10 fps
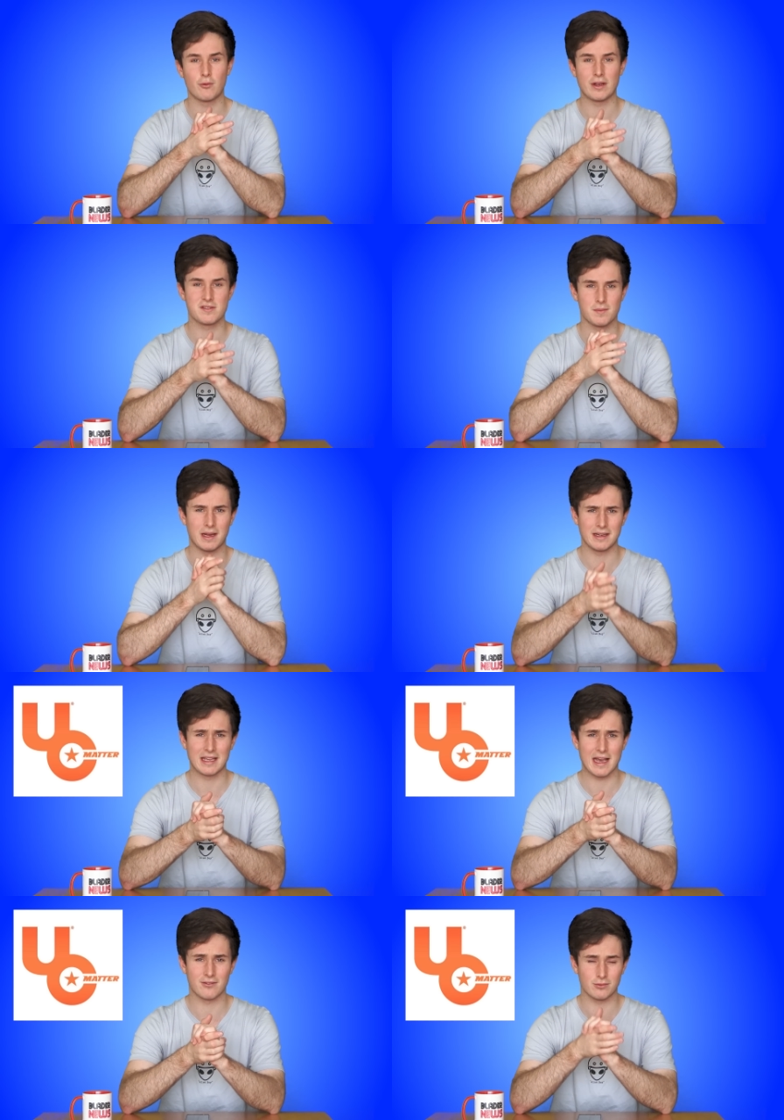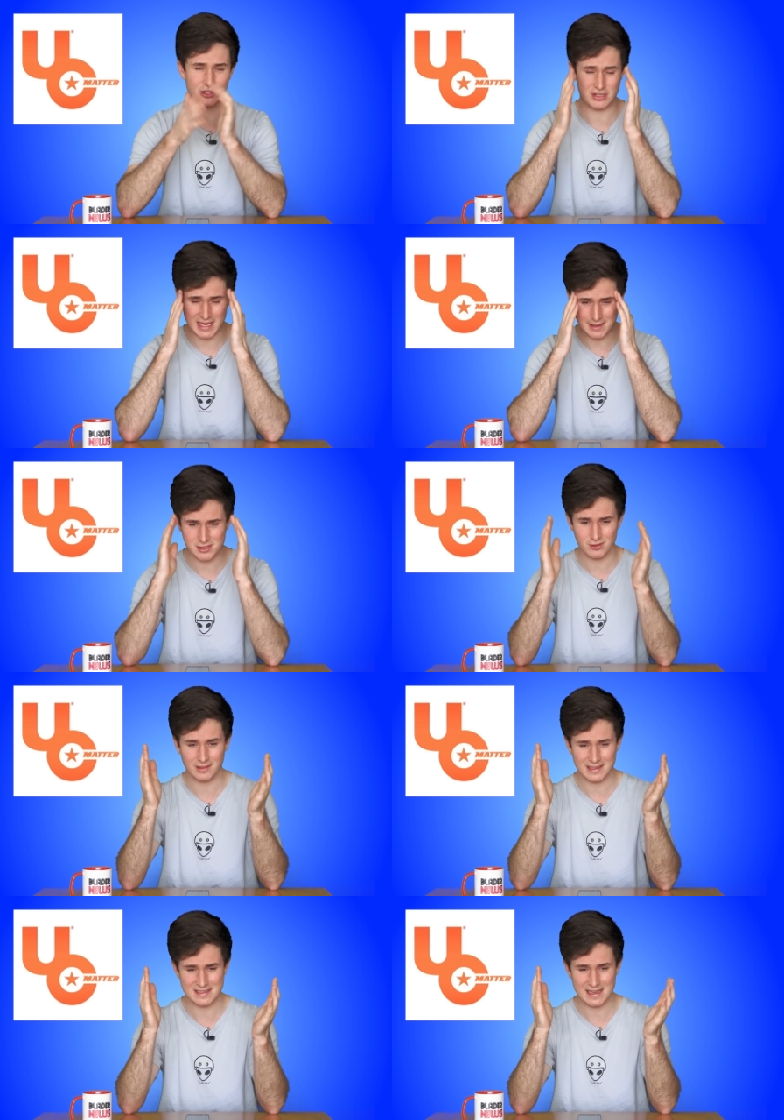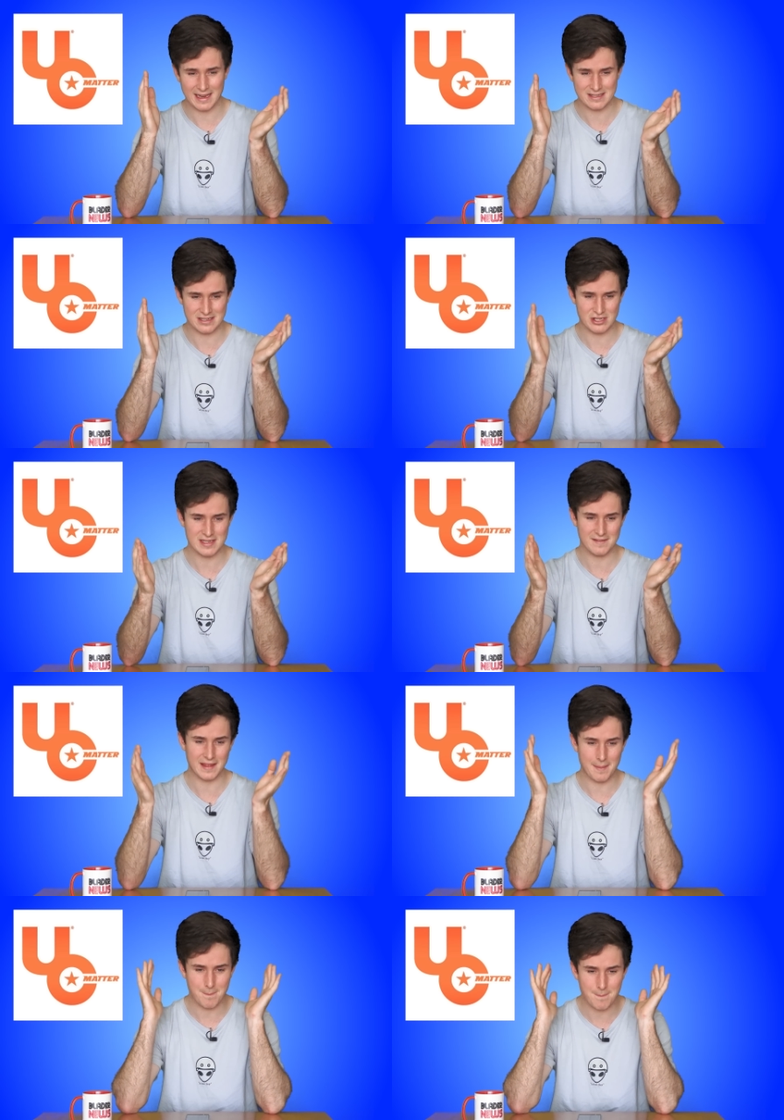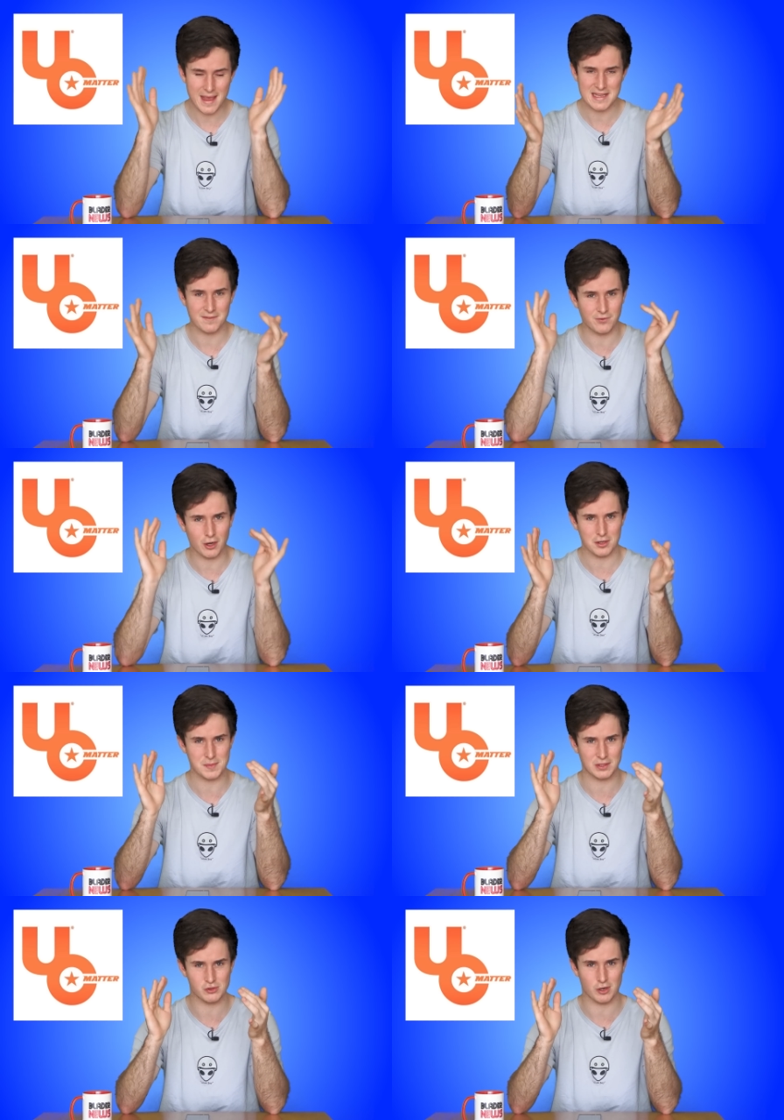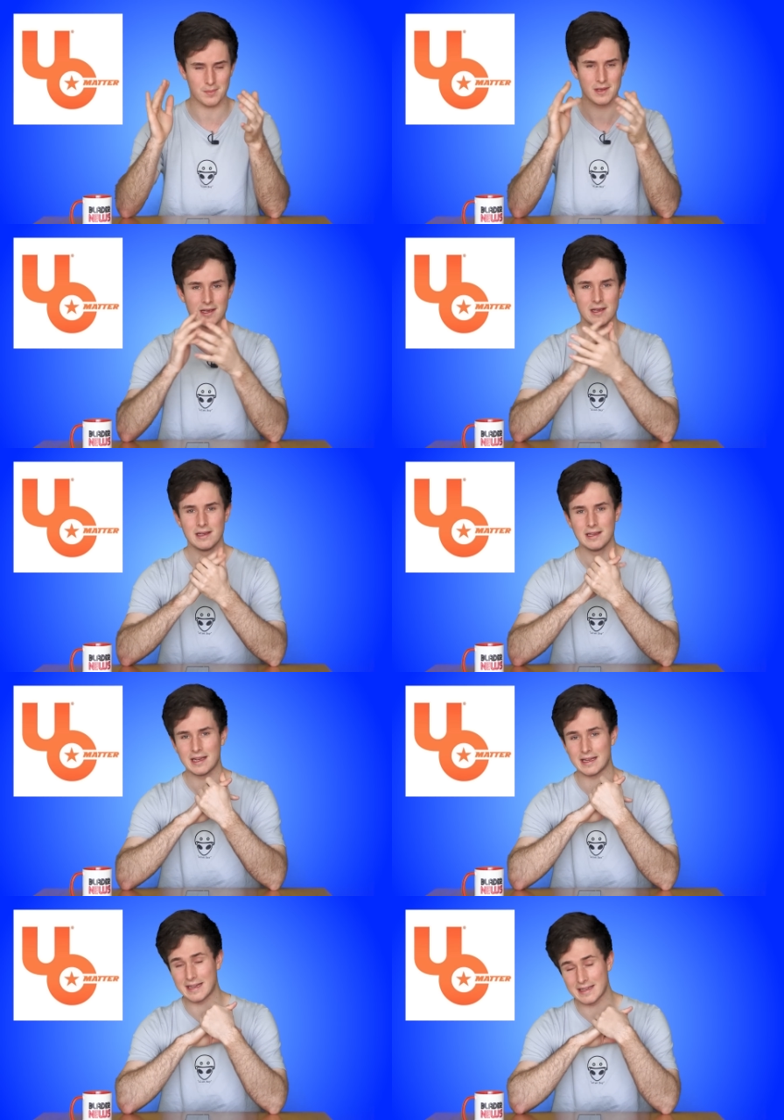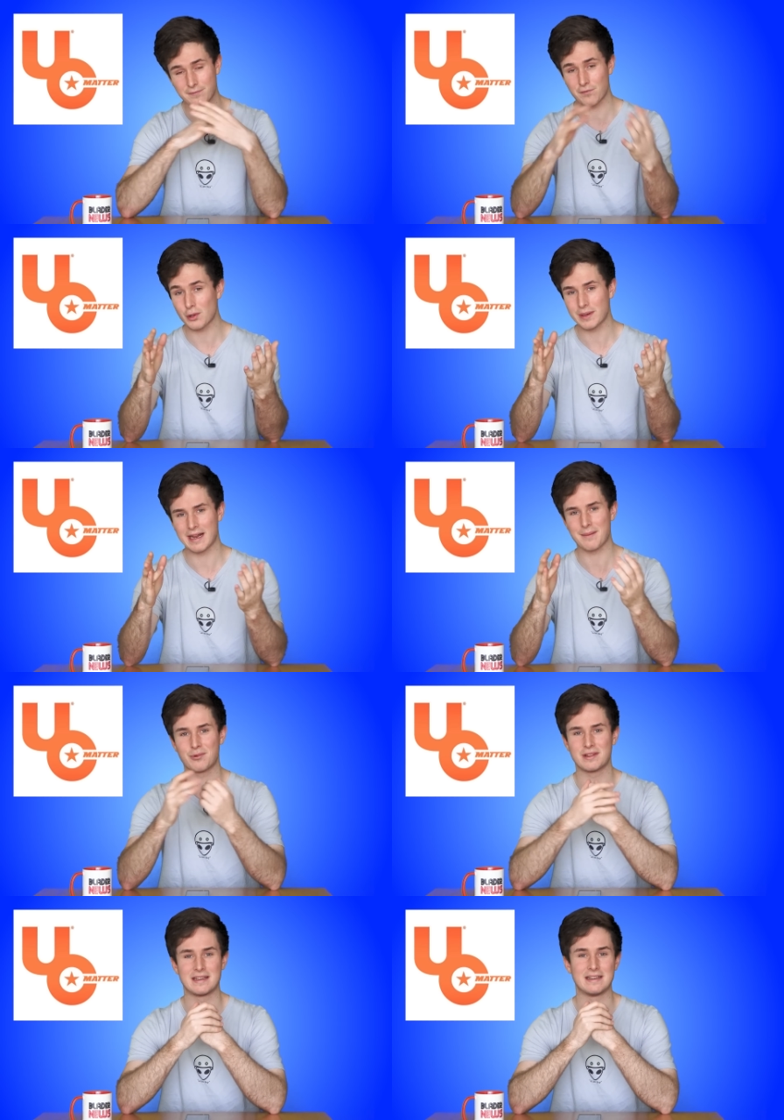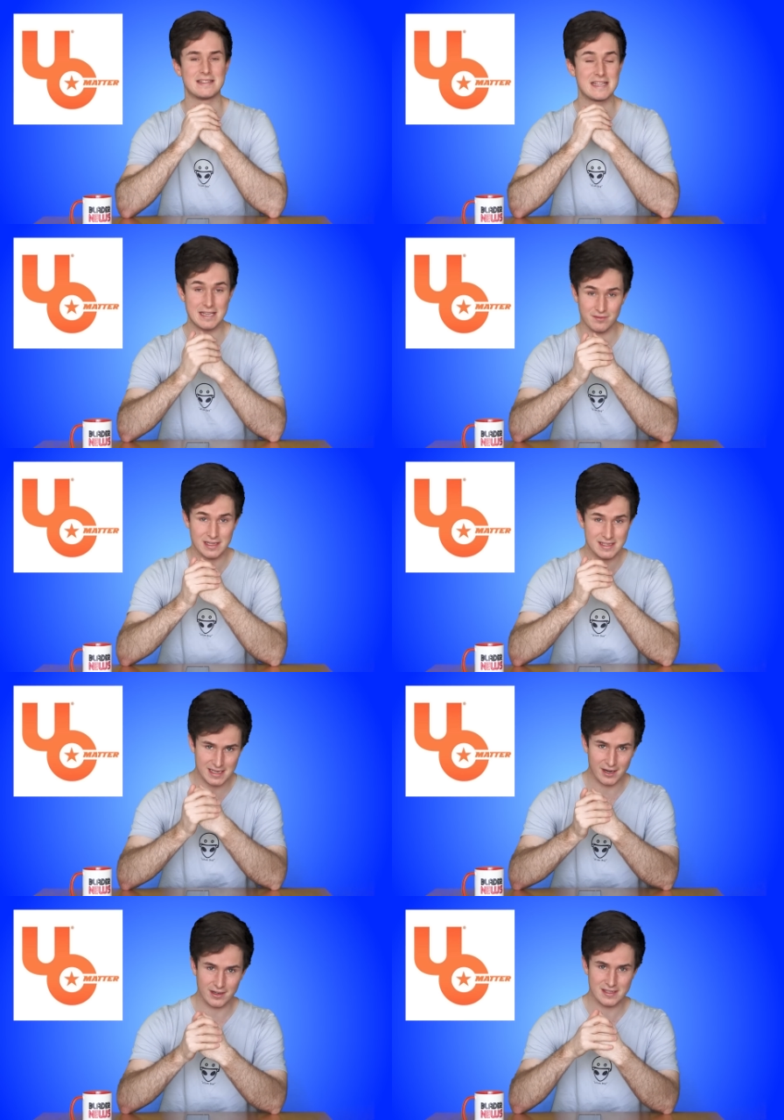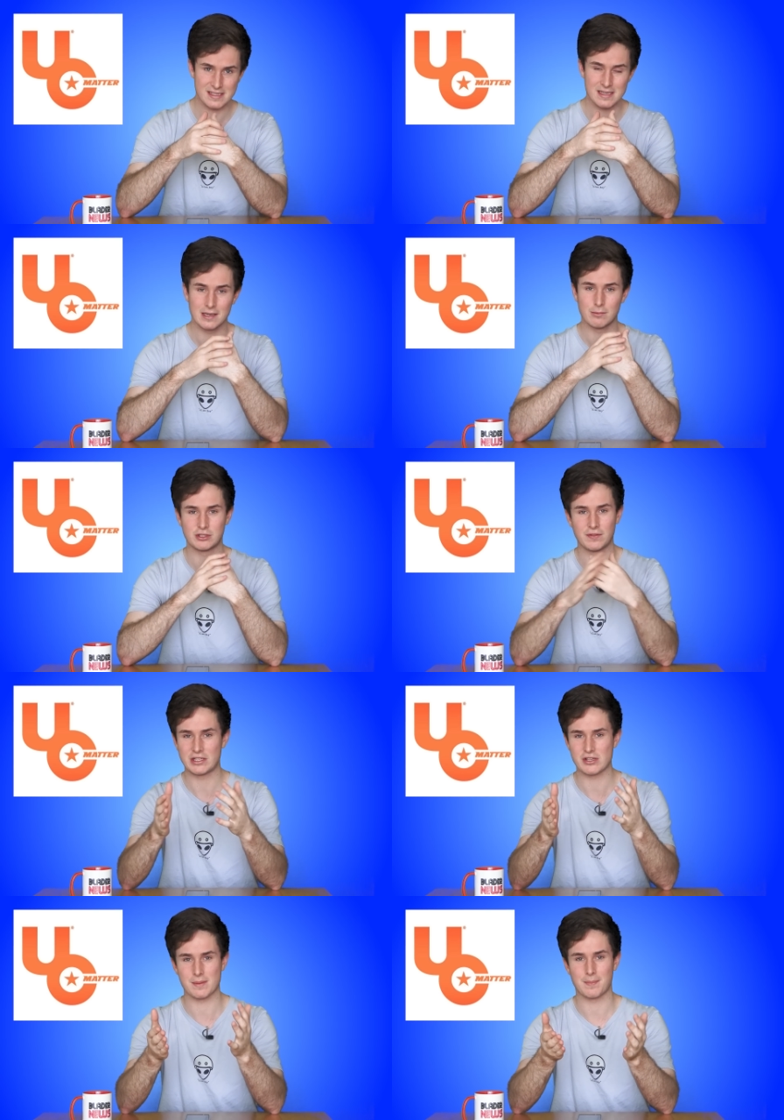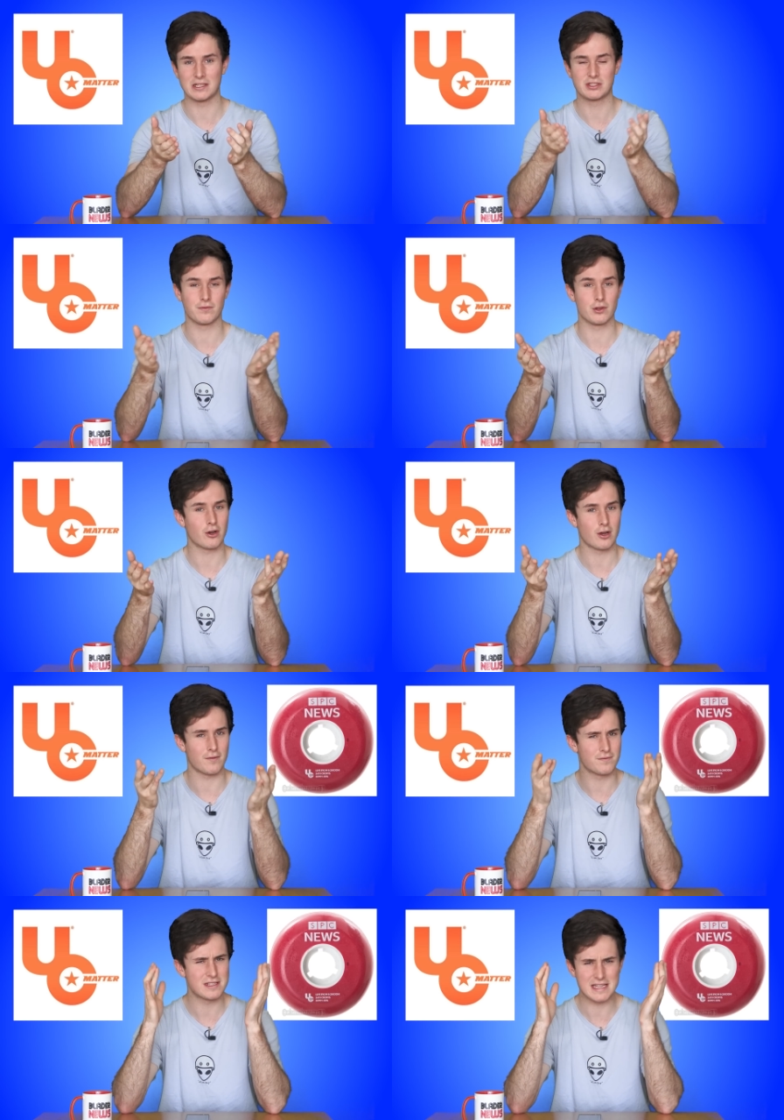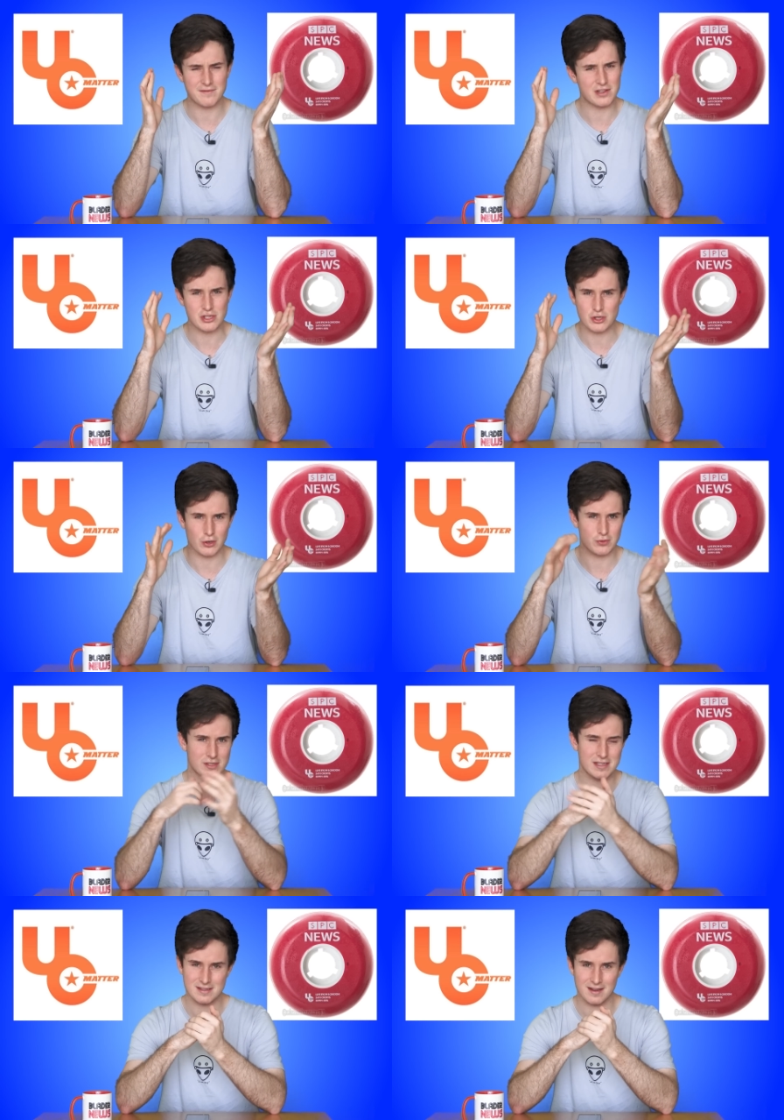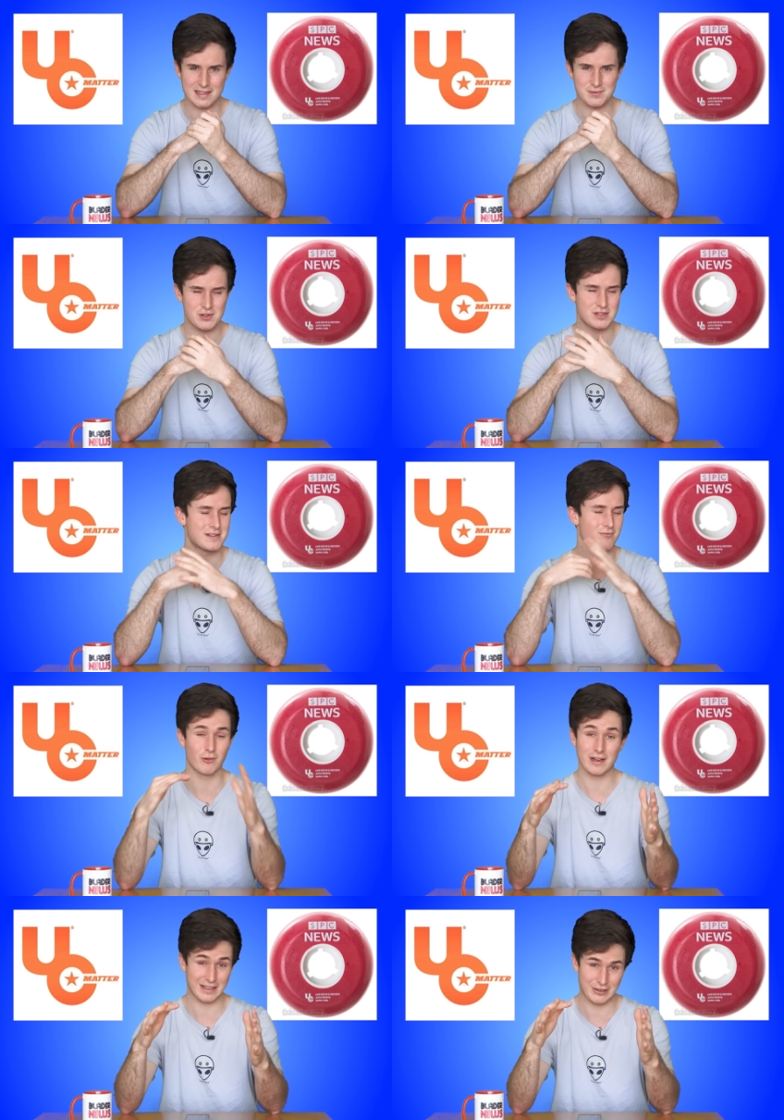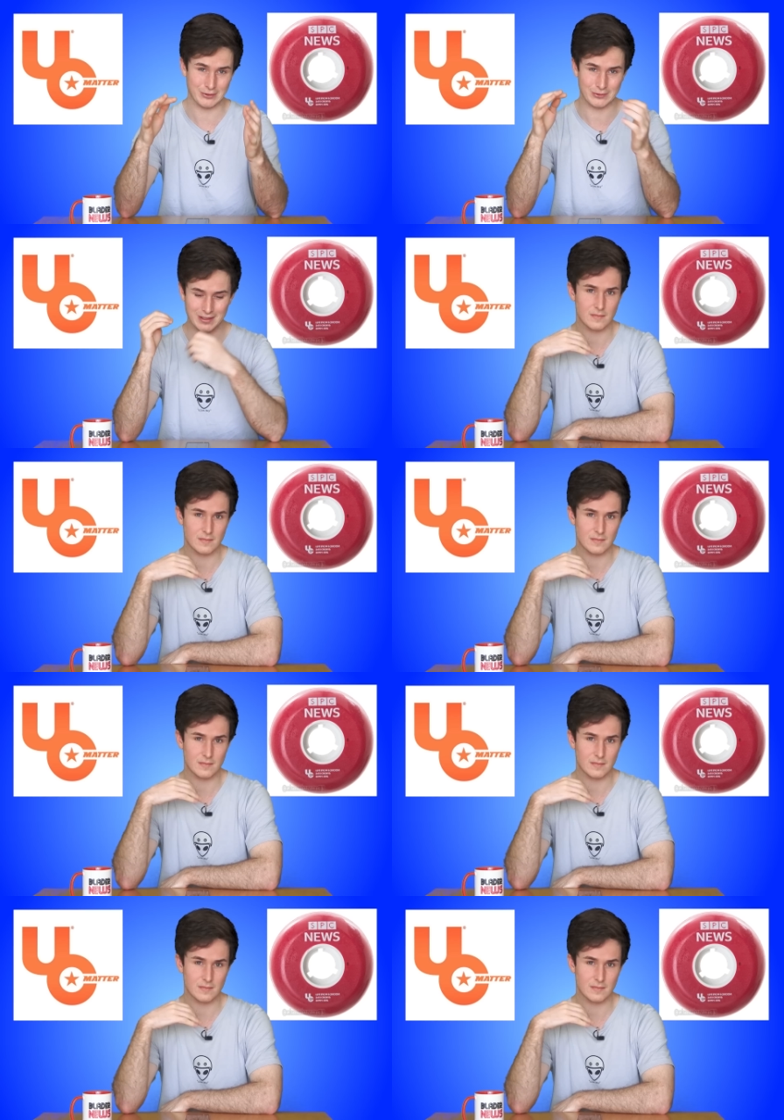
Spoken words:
of wheels from Undercover, which is absolutely insane because they just have that massive cosmic drop. And now they're following it up with a TV series, which features a bunch of knockoff TV shows designs, which is really cool.